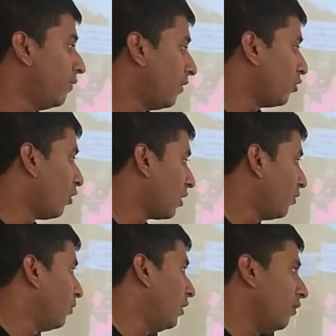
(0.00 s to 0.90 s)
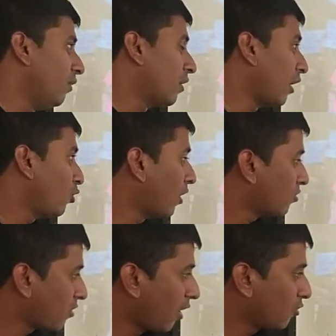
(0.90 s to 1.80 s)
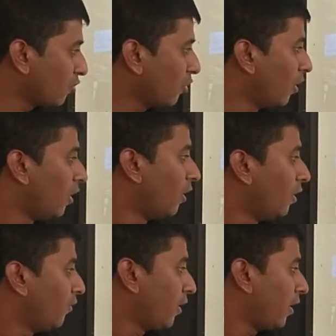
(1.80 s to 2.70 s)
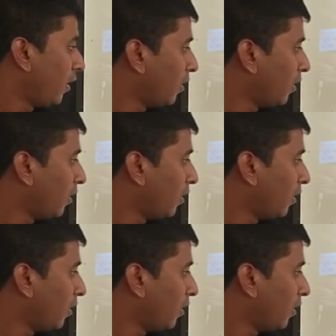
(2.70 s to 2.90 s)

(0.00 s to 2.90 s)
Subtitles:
That's what we try to understand. Also, we read,